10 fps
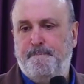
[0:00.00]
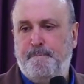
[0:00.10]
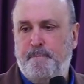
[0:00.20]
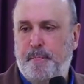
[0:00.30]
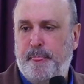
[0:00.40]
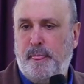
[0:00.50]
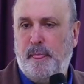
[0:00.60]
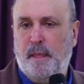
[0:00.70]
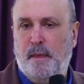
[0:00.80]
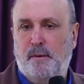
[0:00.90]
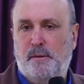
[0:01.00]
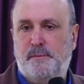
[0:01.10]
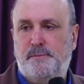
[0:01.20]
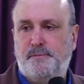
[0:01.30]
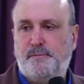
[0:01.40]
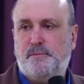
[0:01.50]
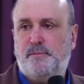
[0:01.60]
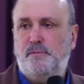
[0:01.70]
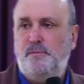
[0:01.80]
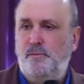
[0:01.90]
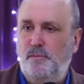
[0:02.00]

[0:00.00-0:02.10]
(silence)